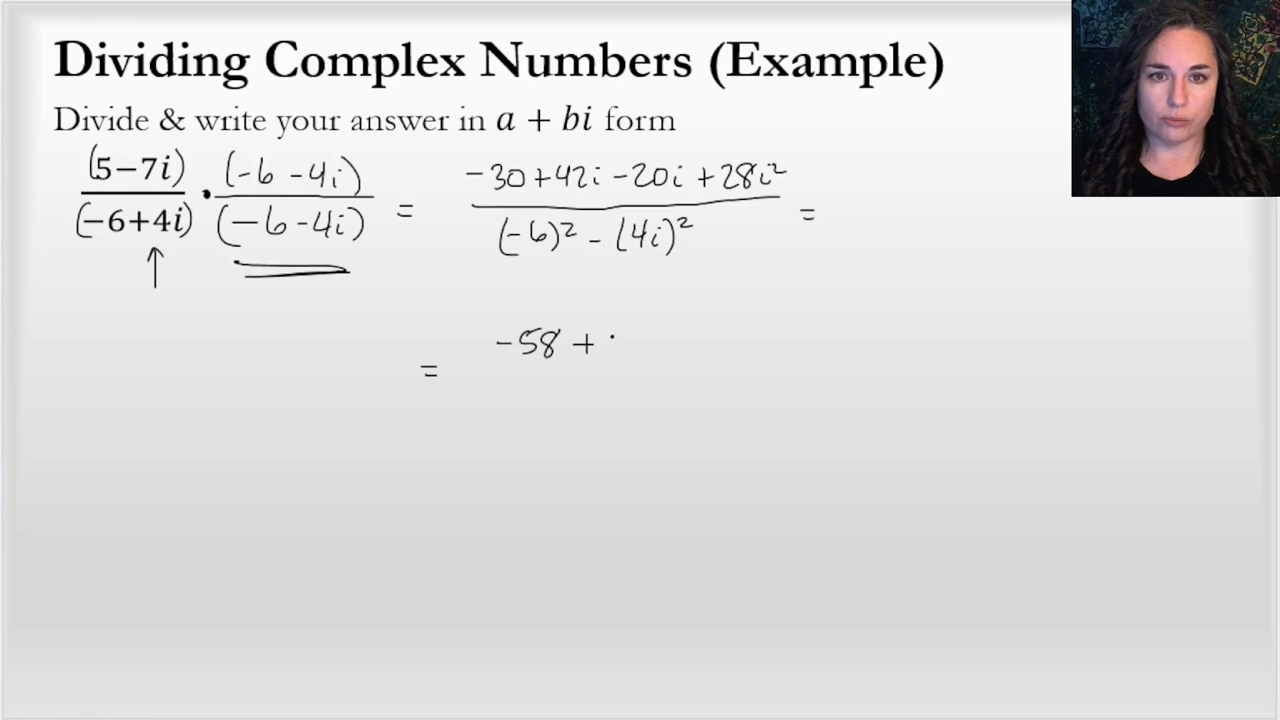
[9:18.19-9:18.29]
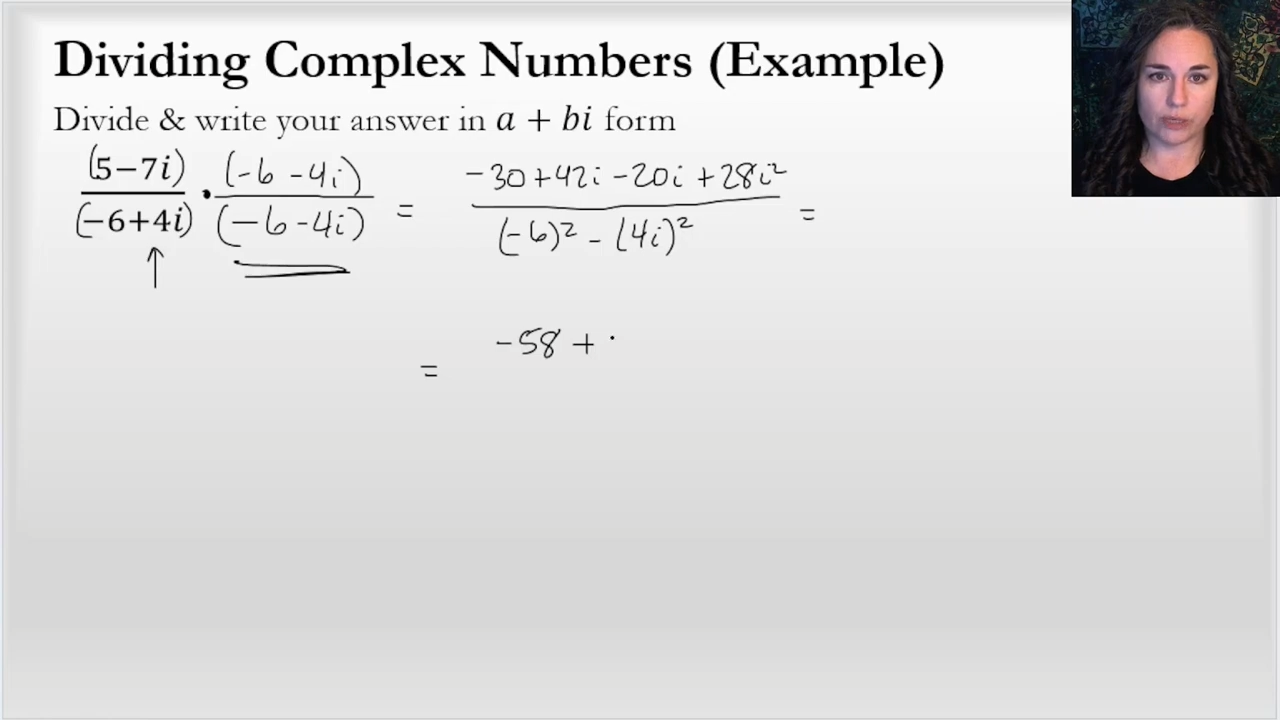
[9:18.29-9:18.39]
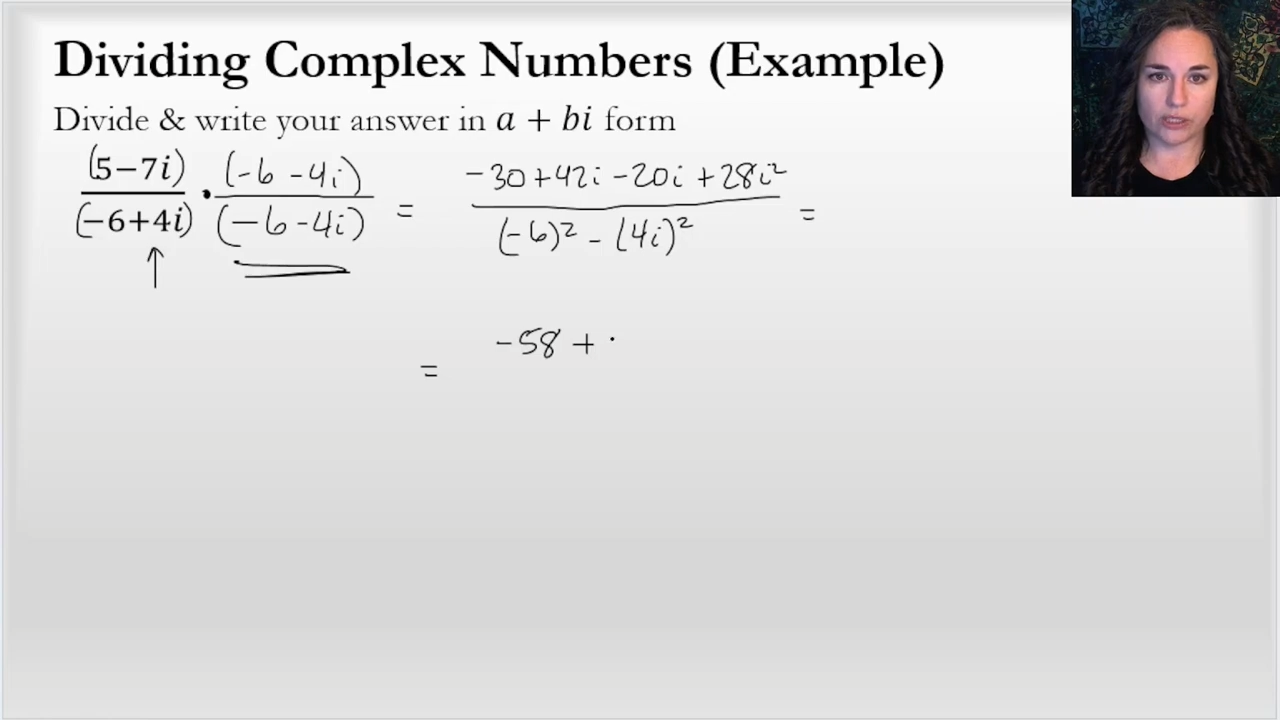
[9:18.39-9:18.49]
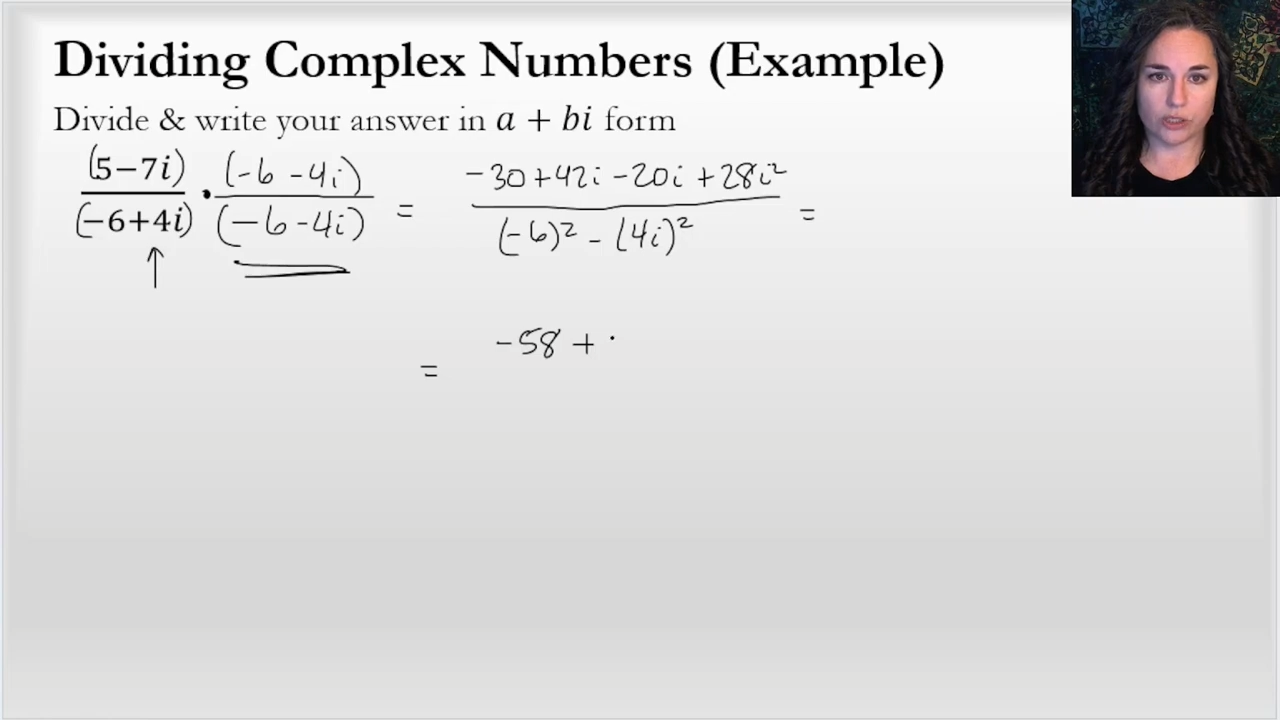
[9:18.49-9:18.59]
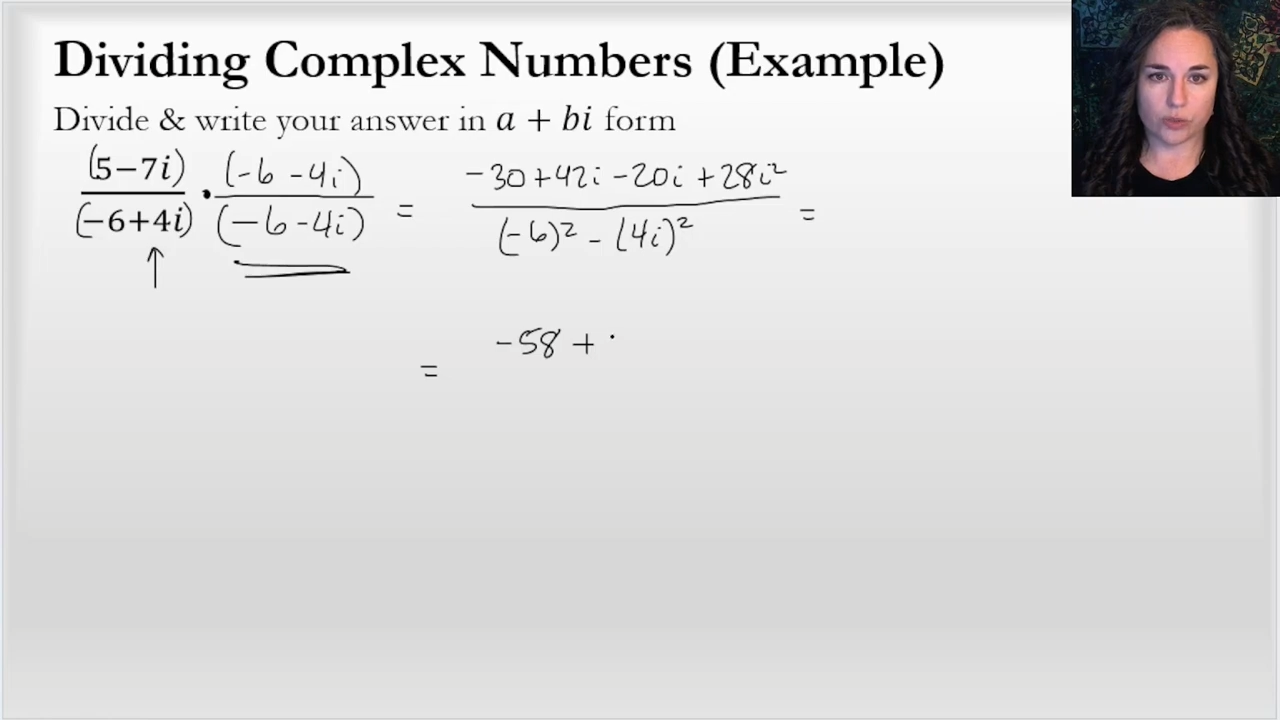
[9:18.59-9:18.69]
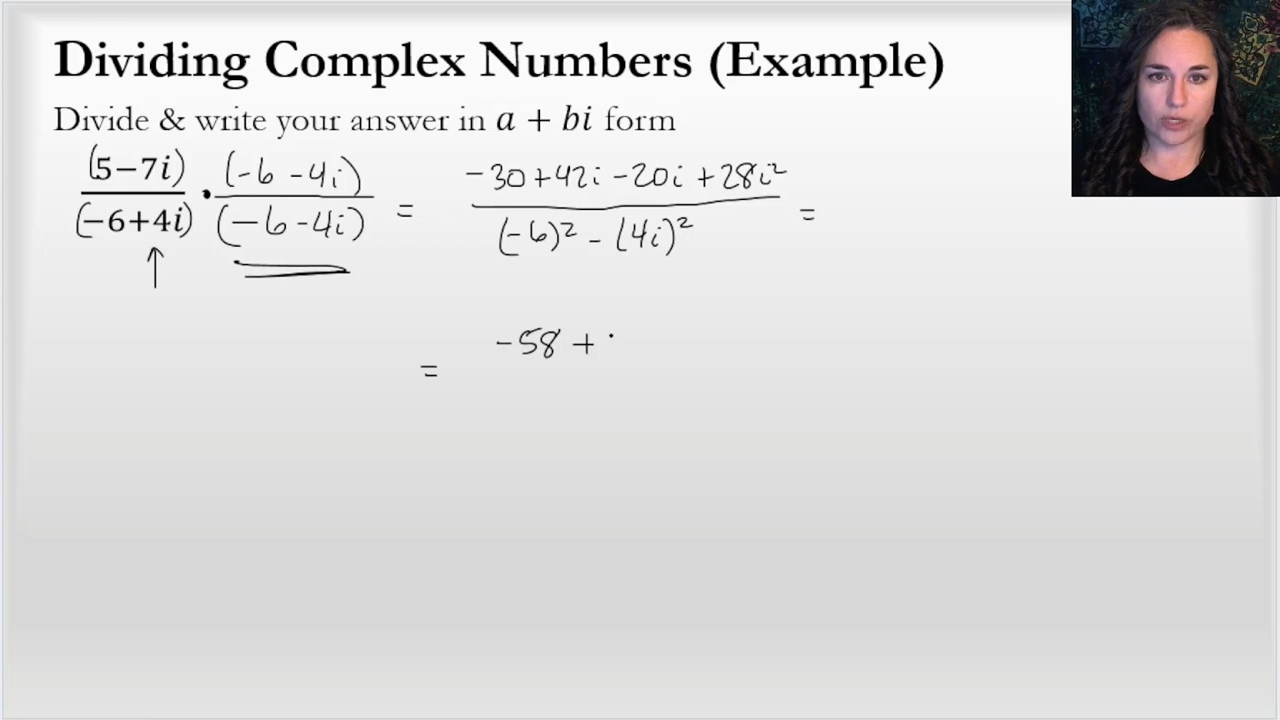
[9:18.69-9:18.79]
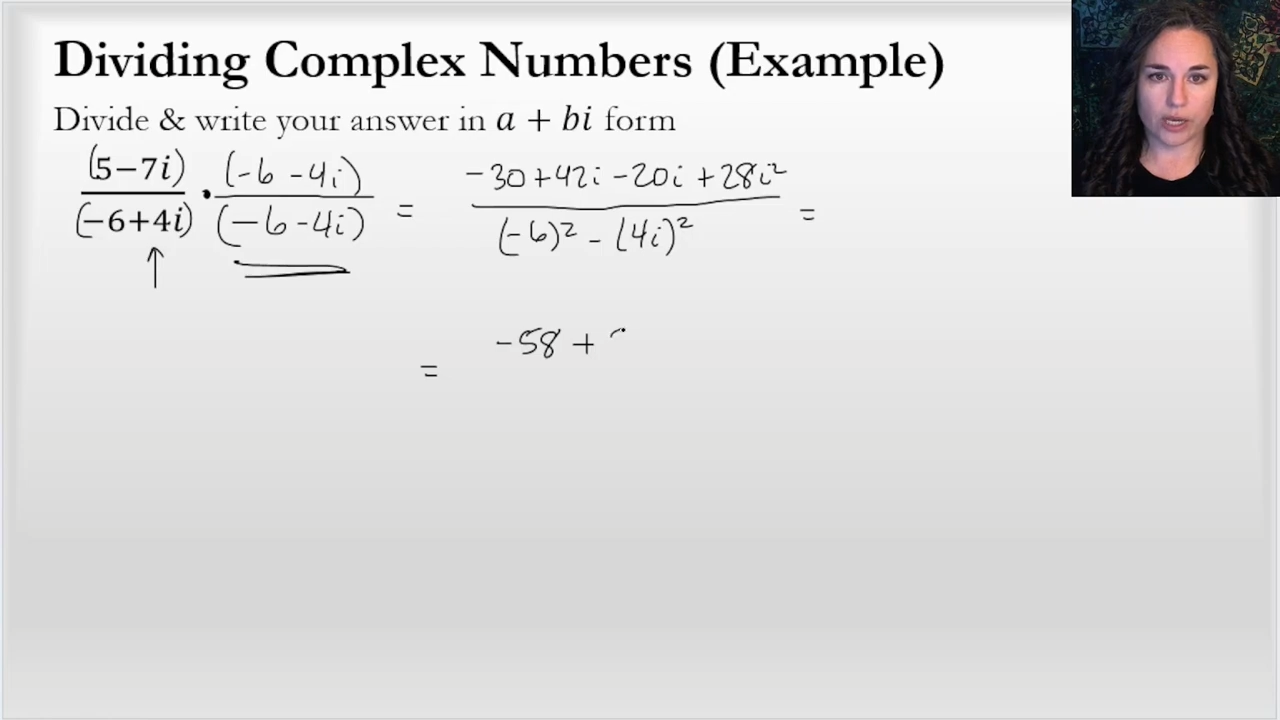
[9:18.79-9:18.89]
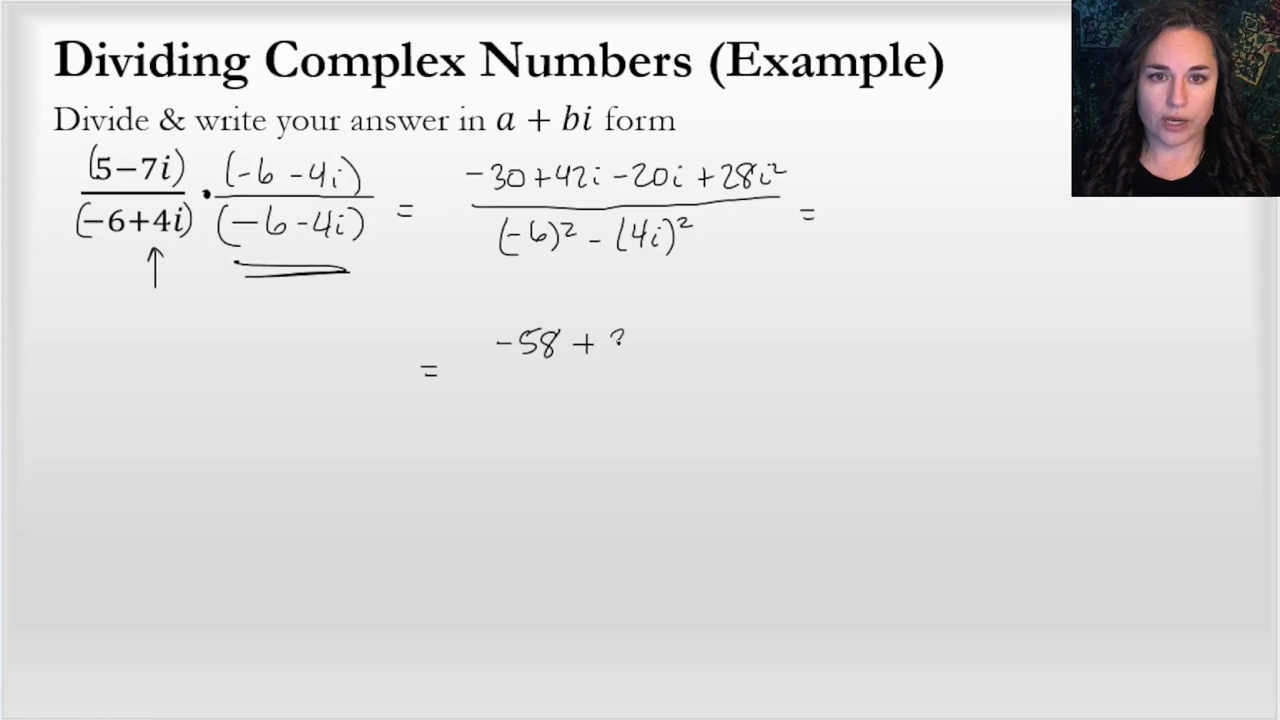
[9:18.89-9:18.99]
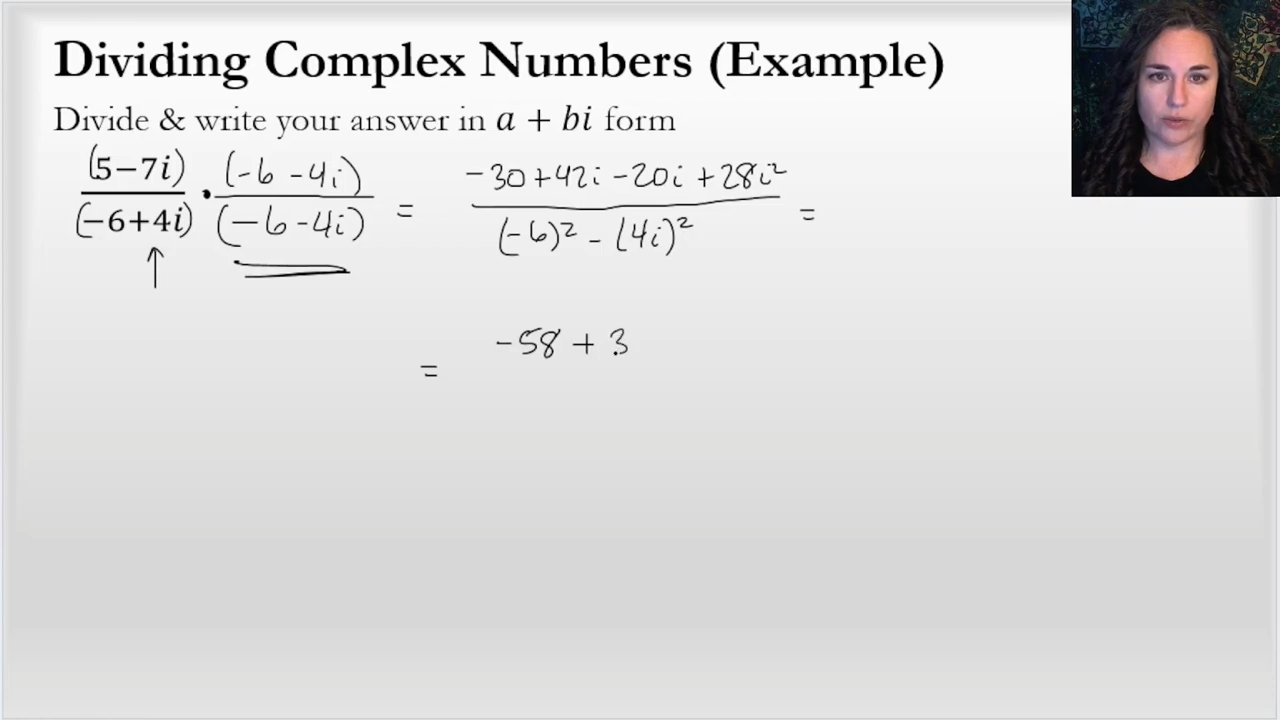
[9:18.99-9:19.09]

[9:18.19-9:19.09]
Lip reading: minus 20i,